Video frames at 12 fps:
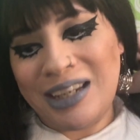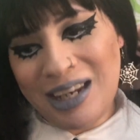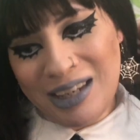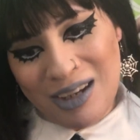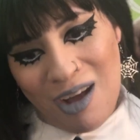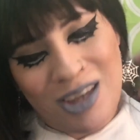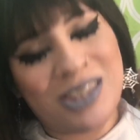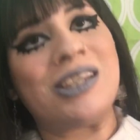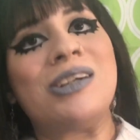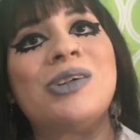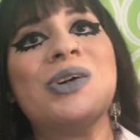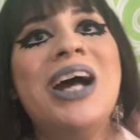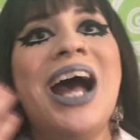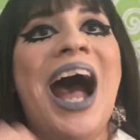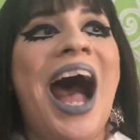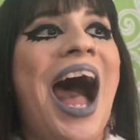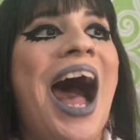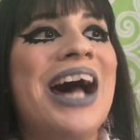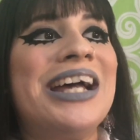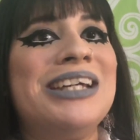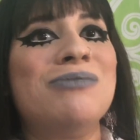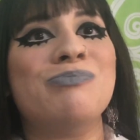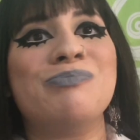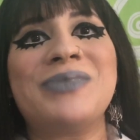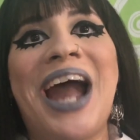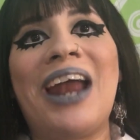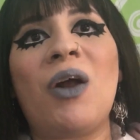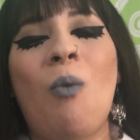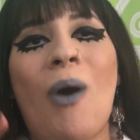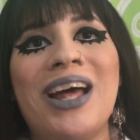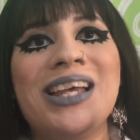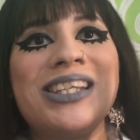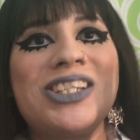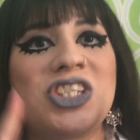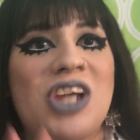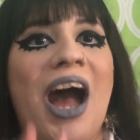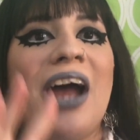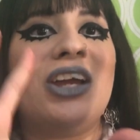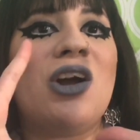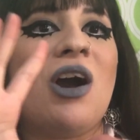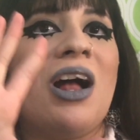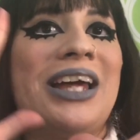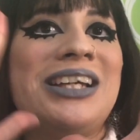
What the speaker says: And then also I'm kind of want to